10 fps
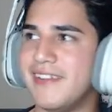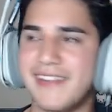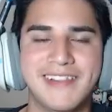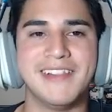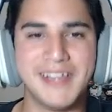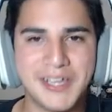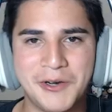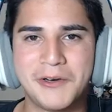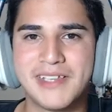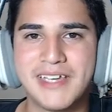It
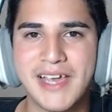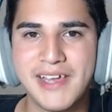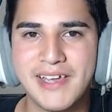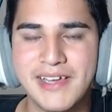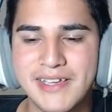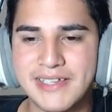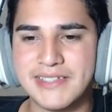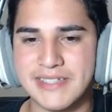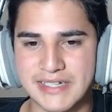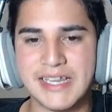literally is
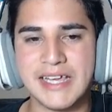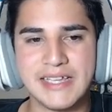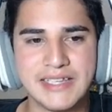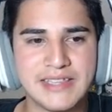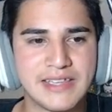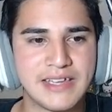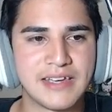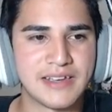a daily thing.